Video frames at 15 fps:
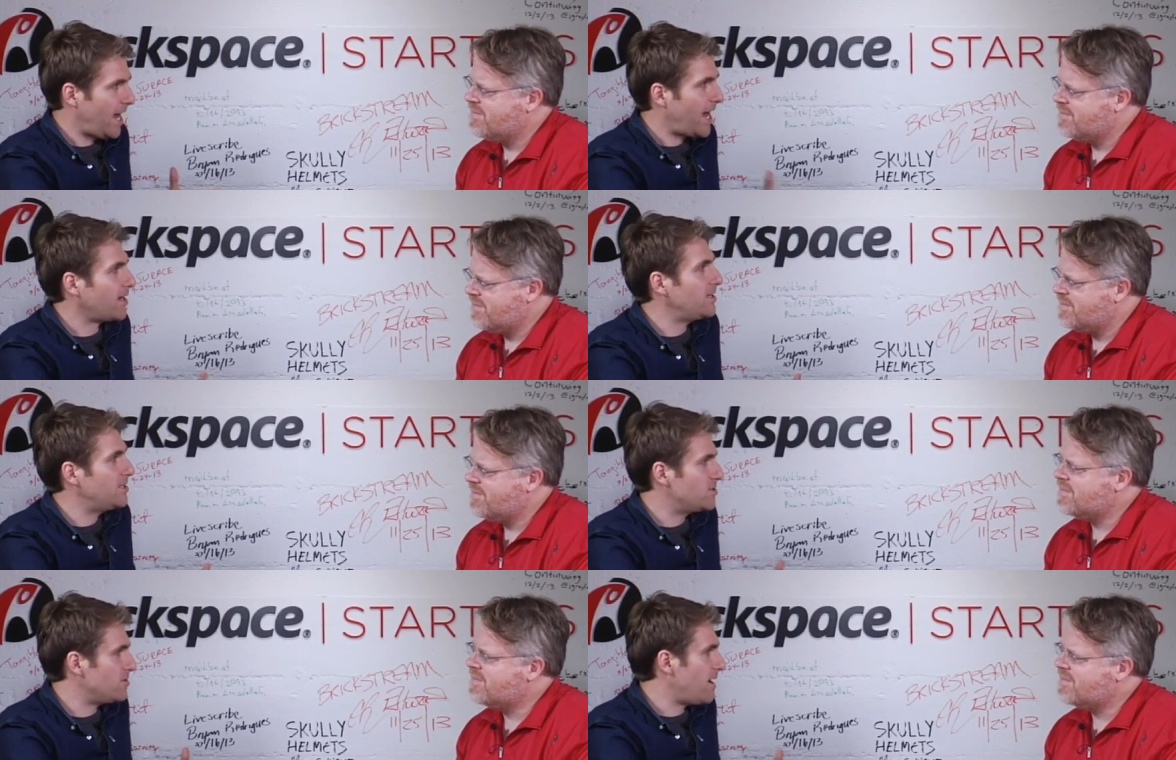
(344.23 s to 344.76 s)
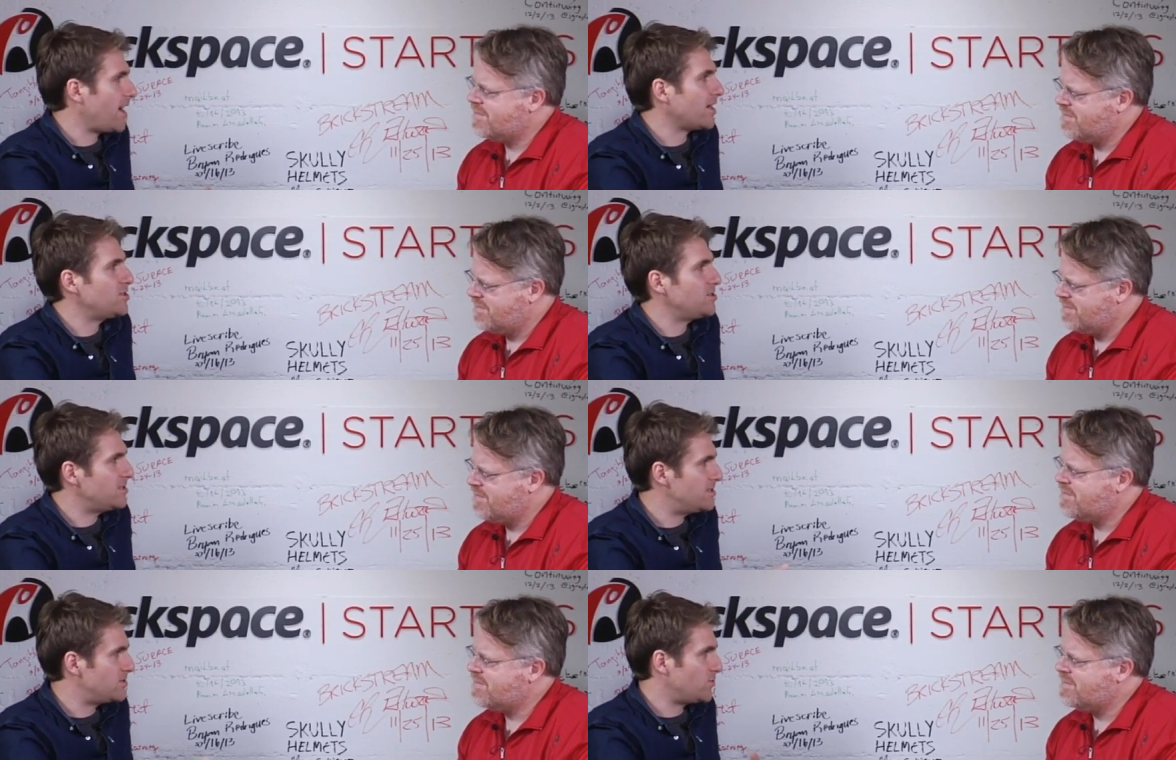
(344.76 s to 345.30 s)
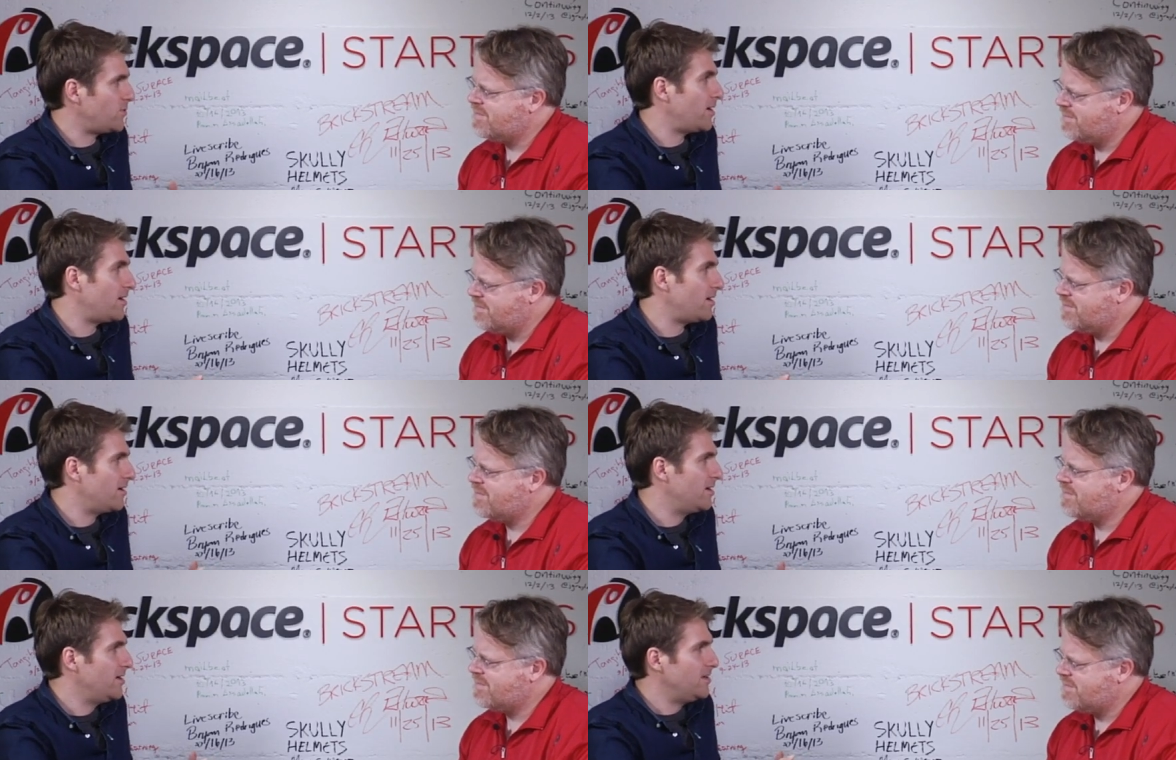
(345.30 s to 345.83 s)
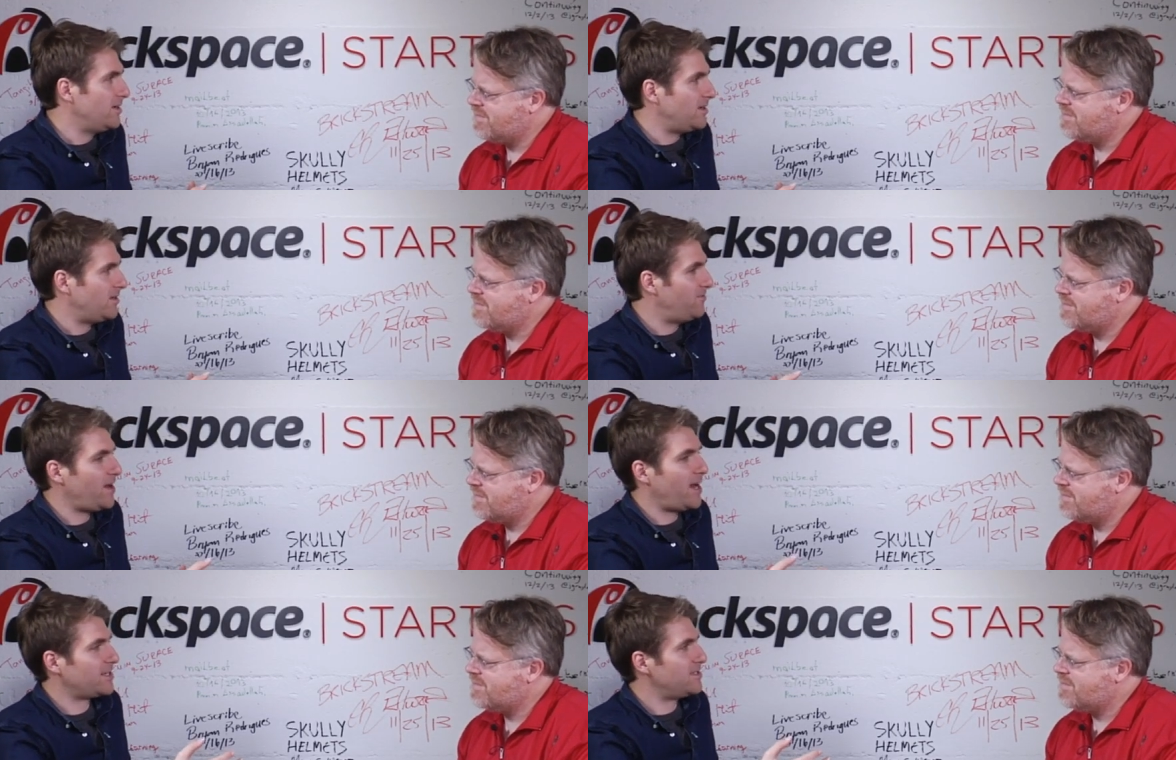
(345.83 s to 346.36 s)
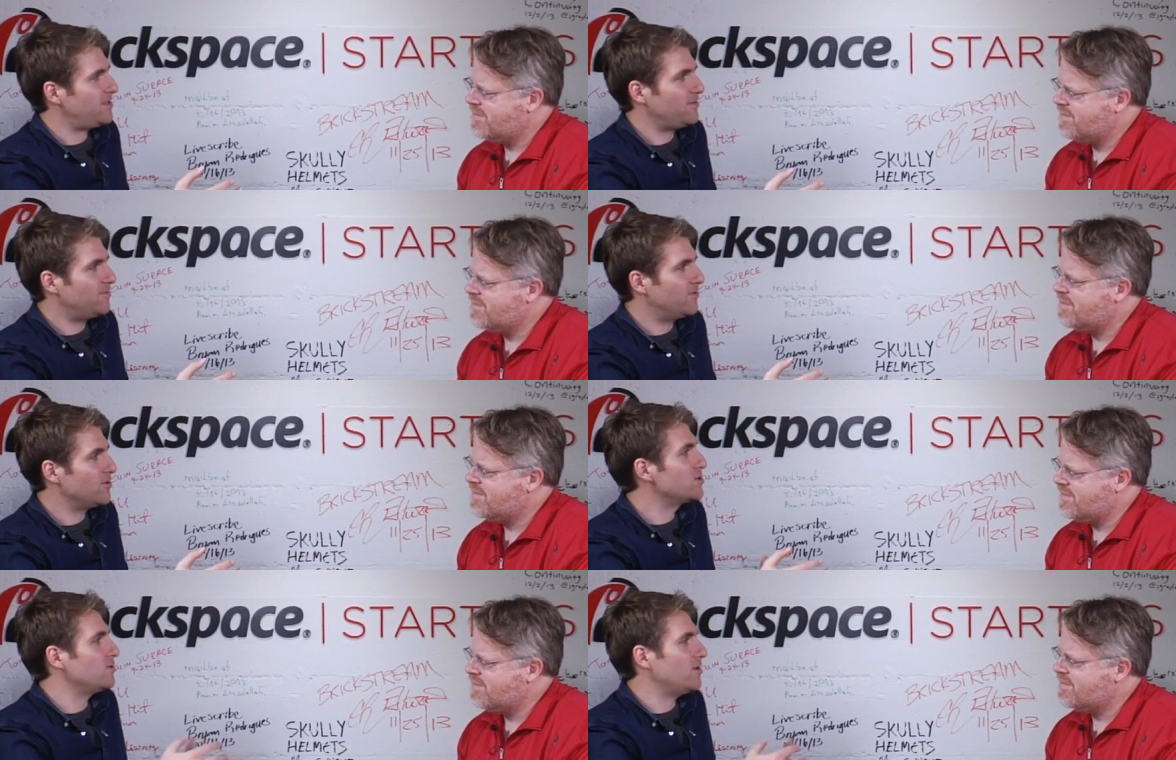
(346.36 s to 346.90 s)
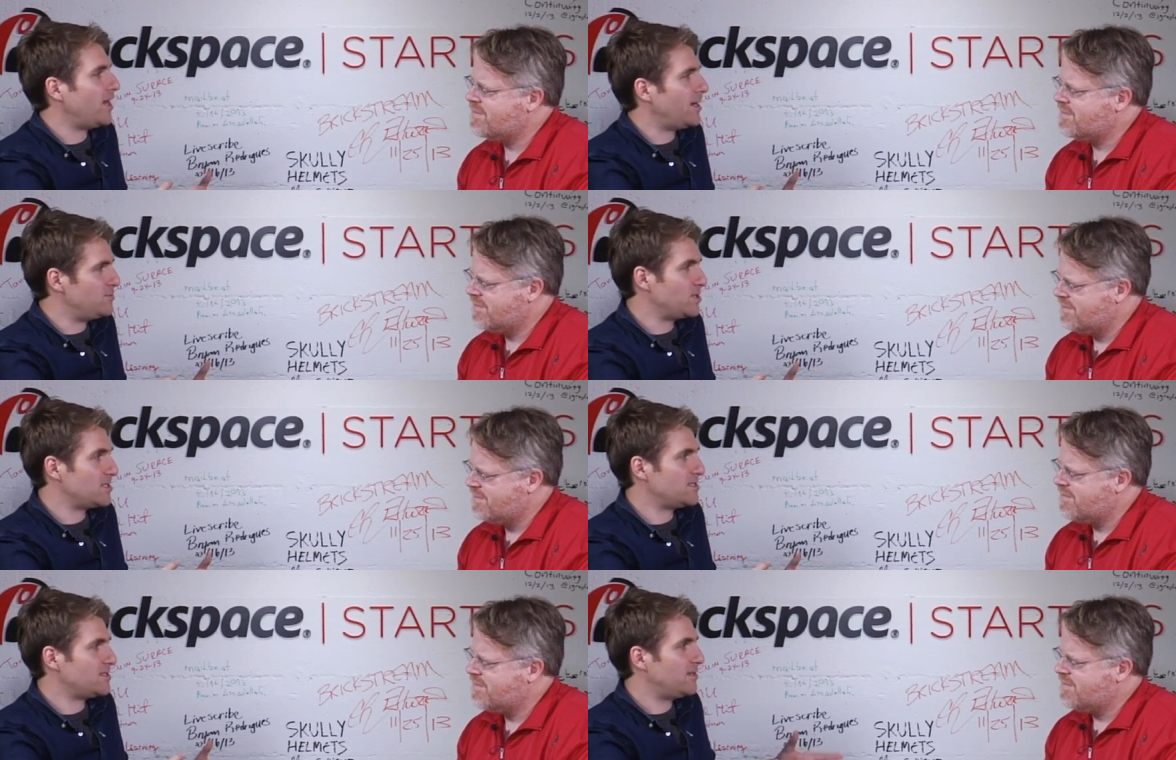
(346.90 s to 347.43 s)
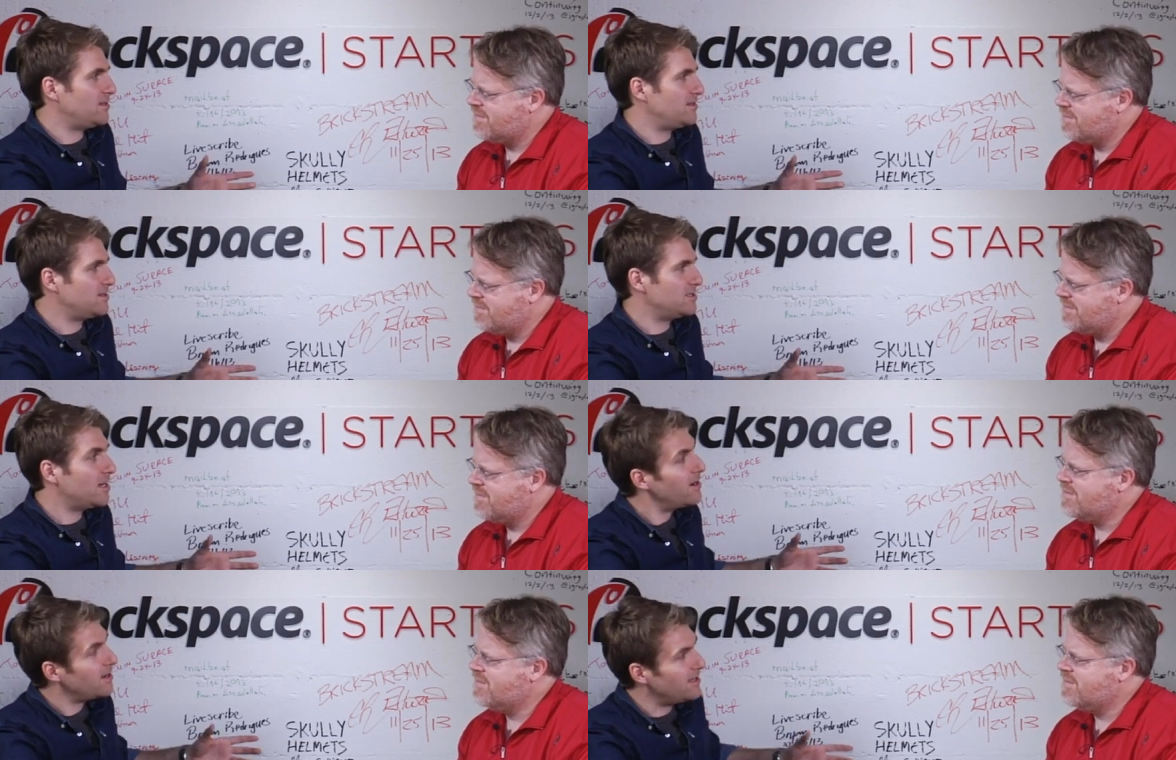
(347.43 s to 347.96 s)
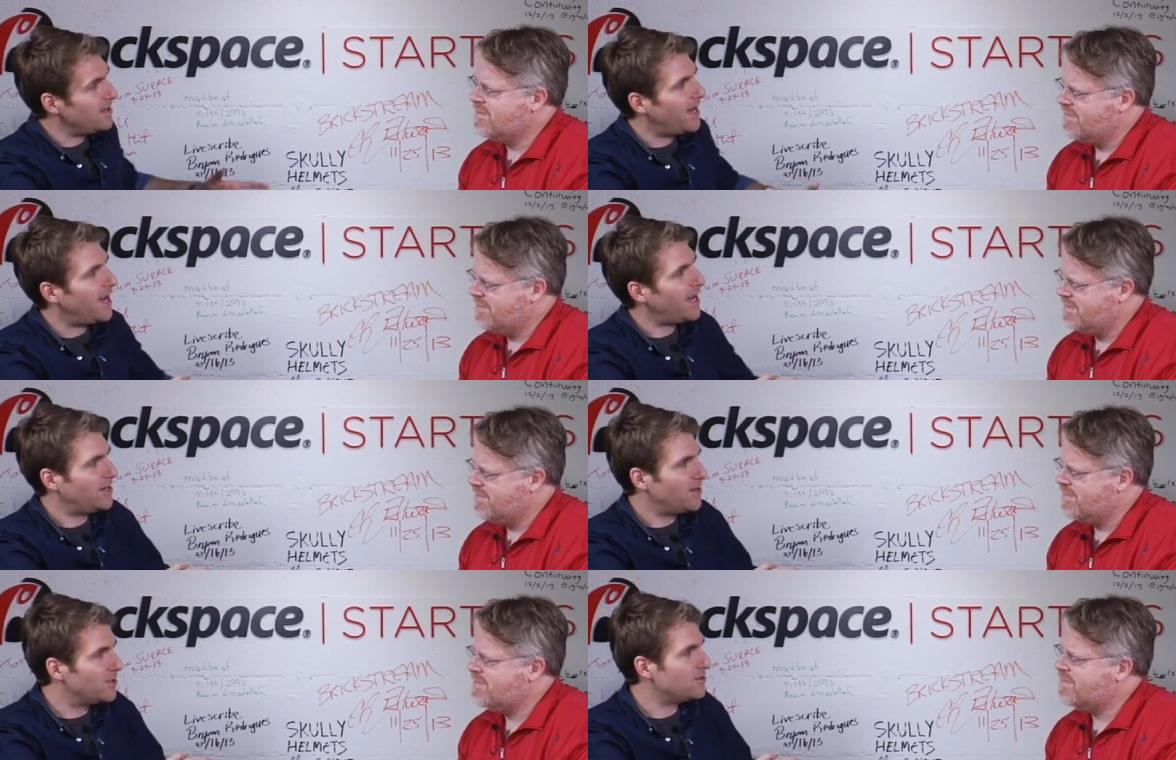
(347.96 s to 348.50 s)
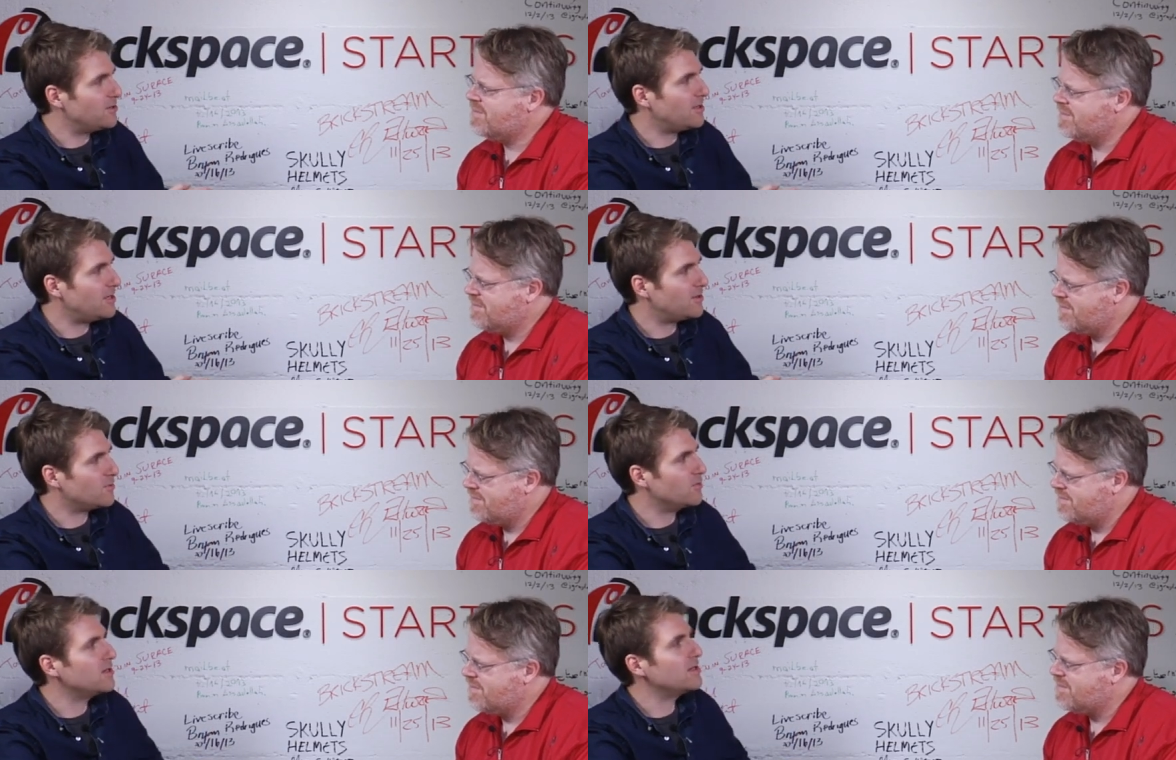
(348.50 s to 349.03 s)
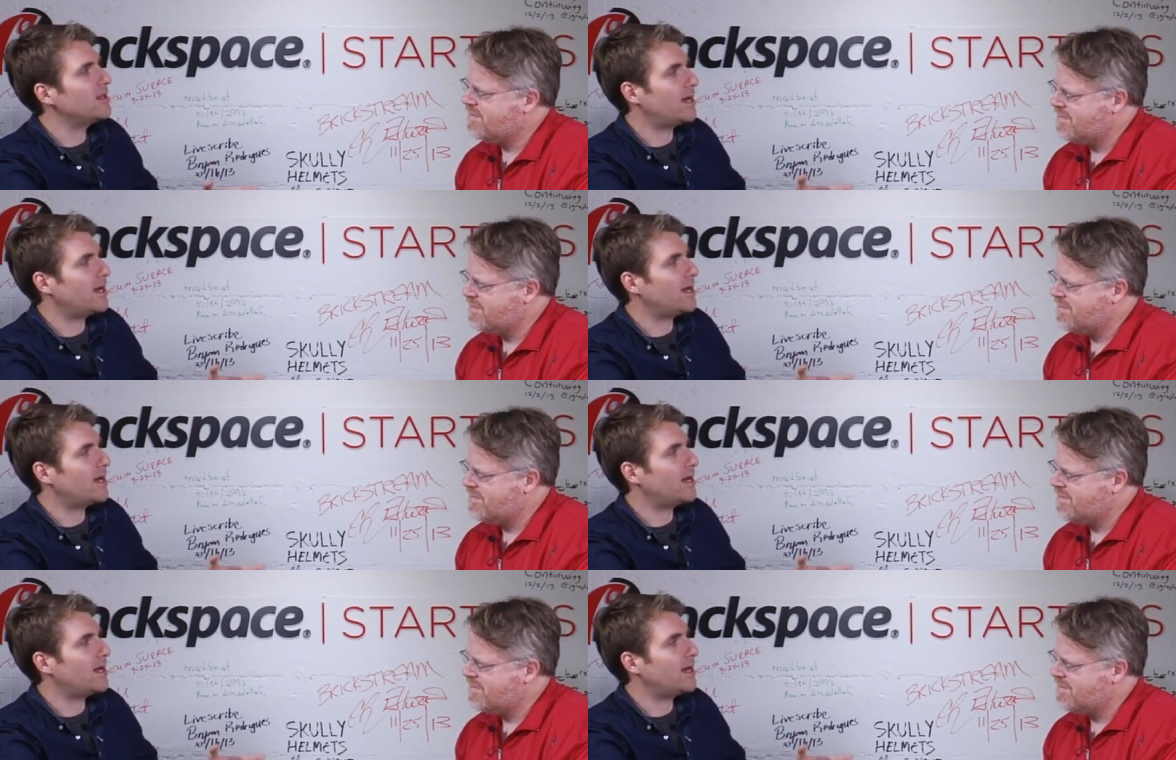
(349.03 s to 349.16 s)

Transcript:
Speaker 1: ac- interactions where, in fact, the virtual objects can duck and hide underneath real